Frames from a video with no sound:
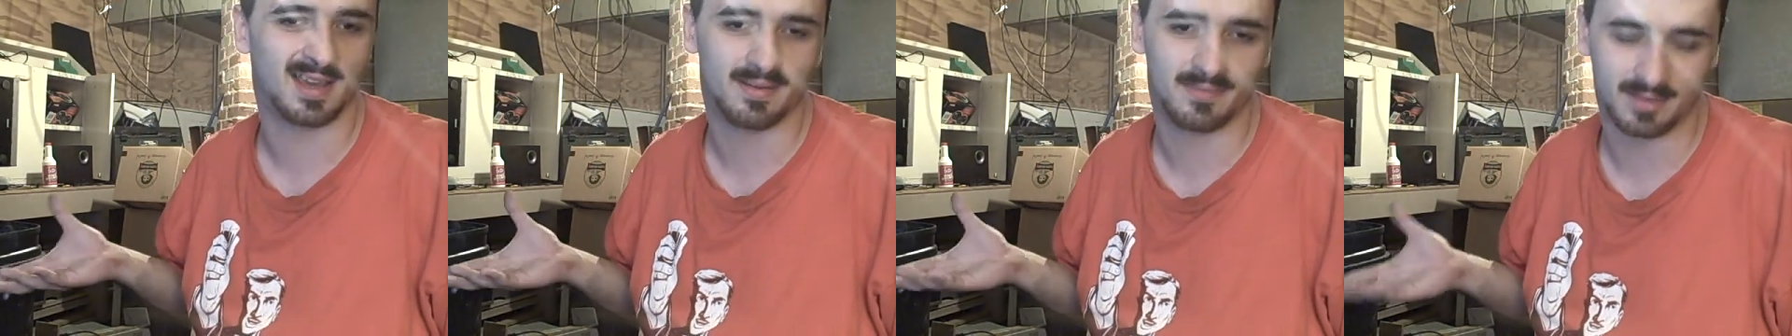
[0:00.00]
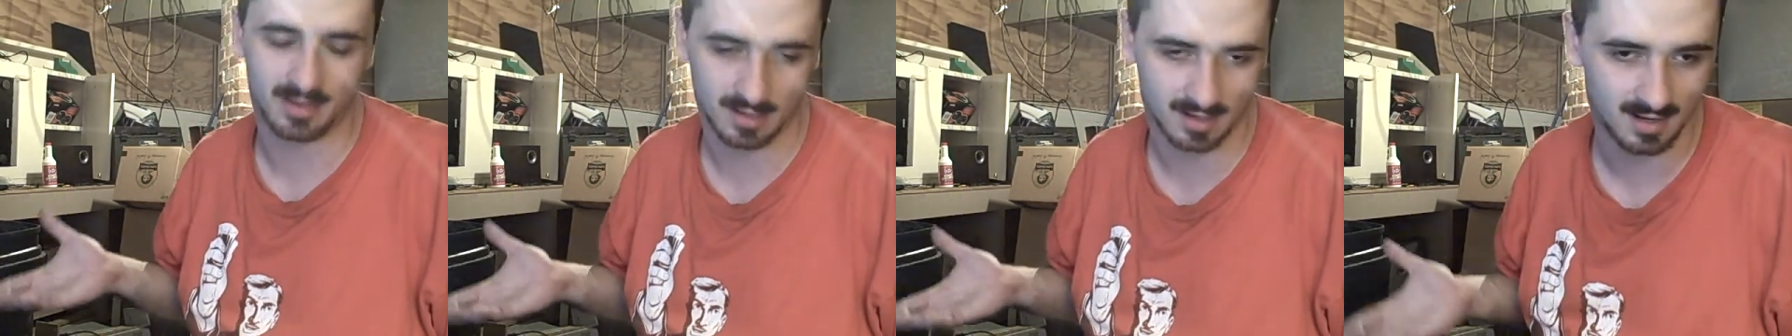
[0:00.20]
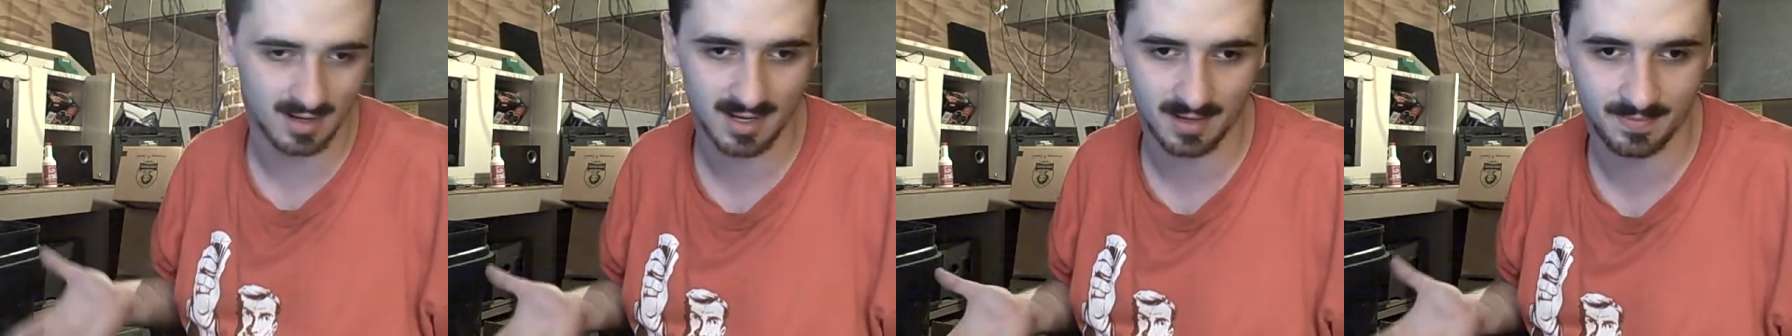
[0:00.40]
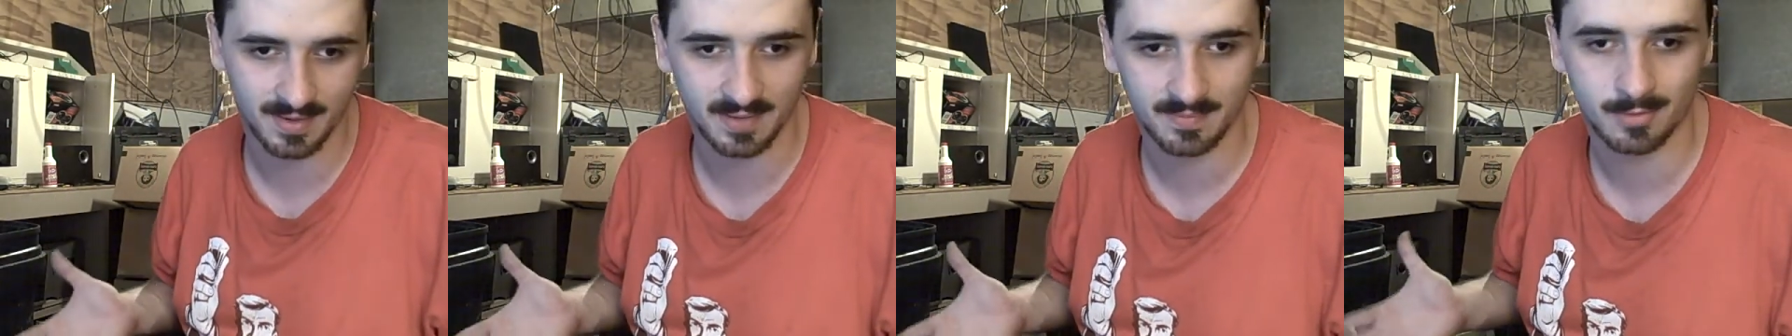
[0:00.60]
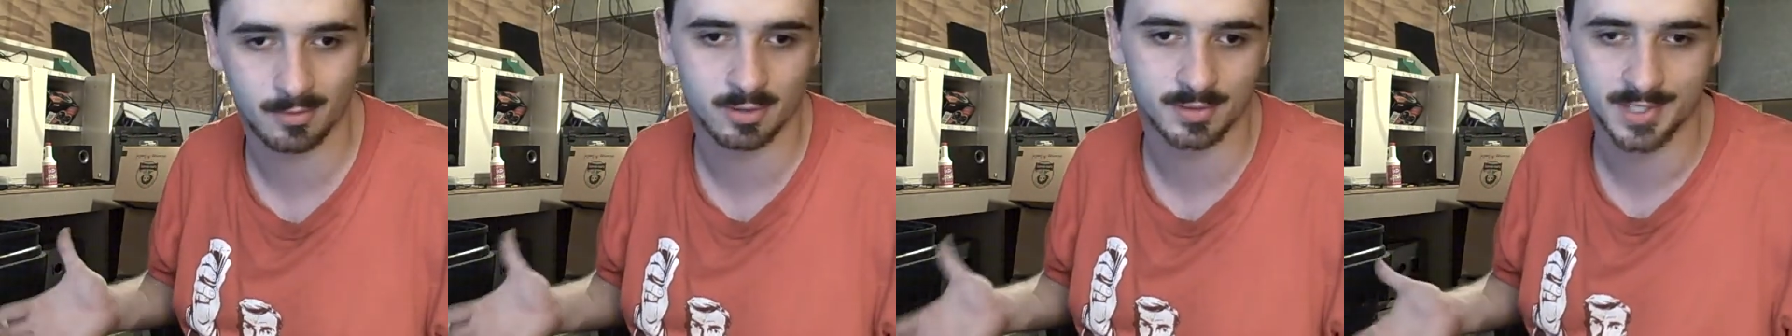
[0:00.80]
I mean, a lot of
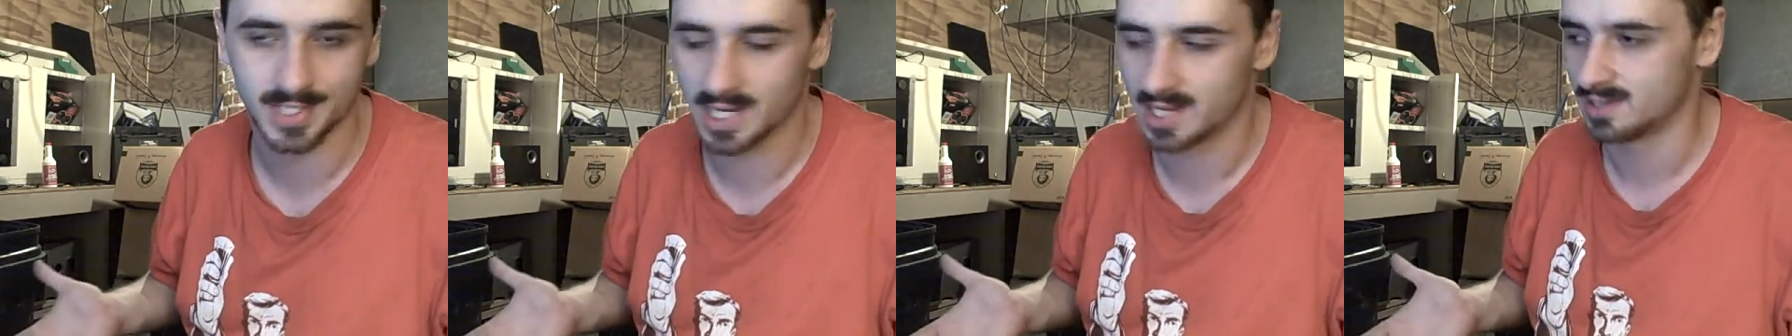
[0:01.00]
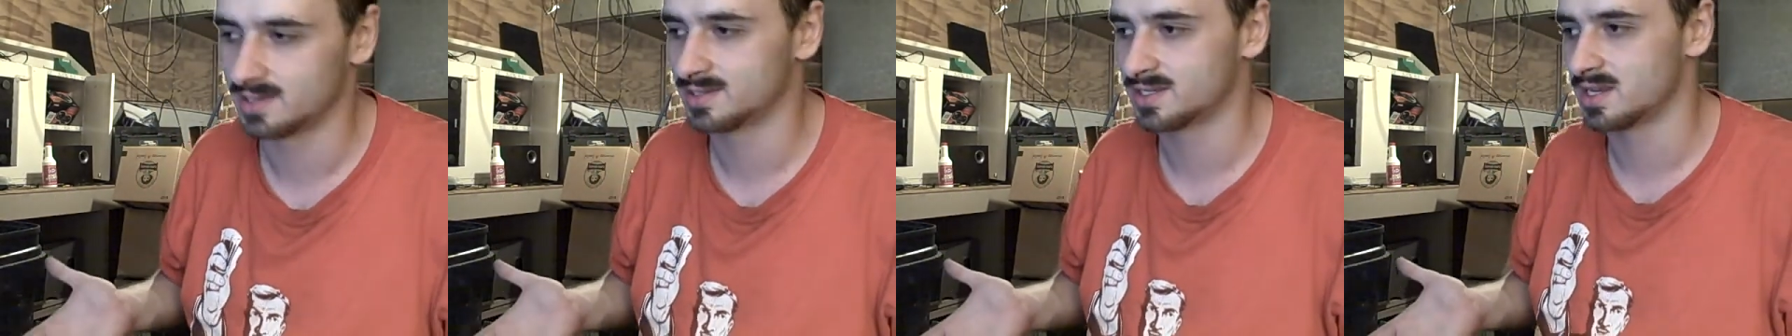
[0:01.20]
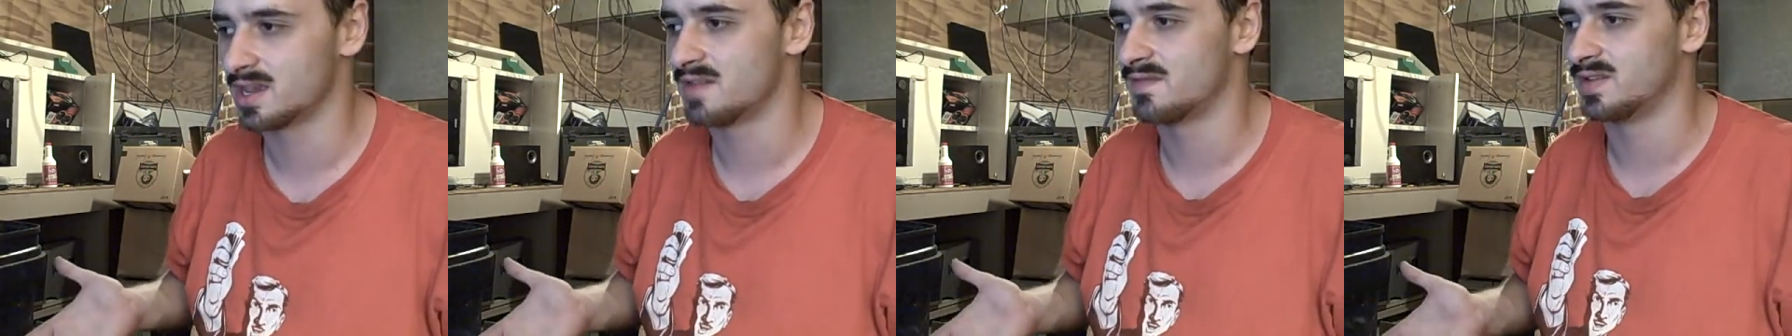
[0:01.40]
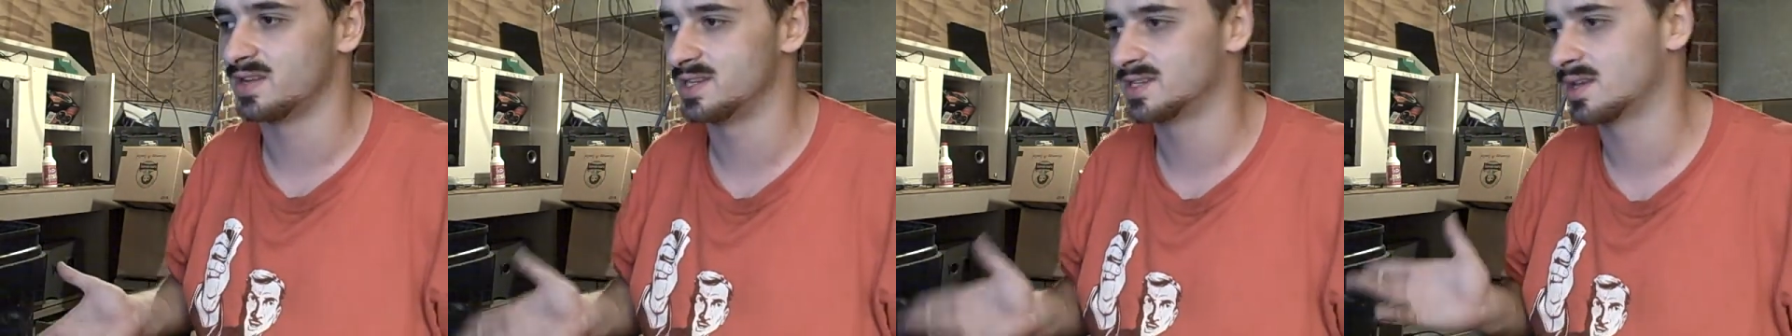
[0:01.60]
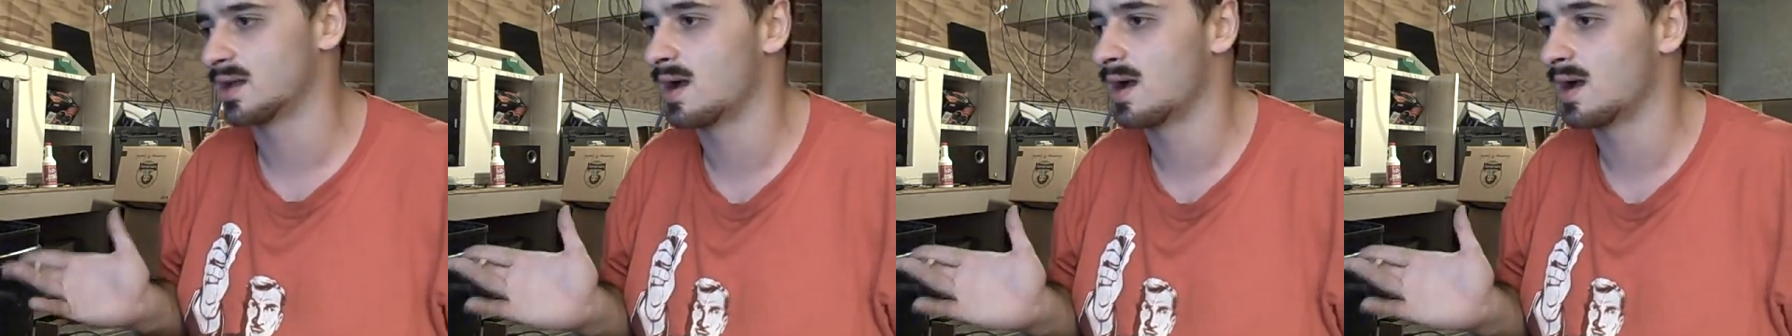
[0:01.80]
people say the 70s,